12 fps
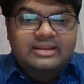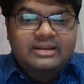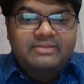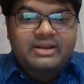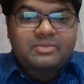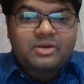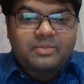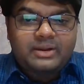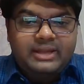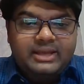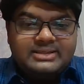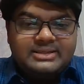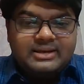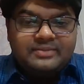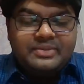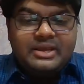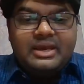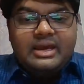relevant properties
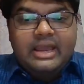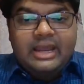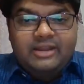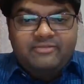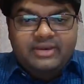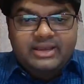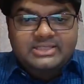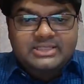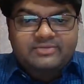and effects.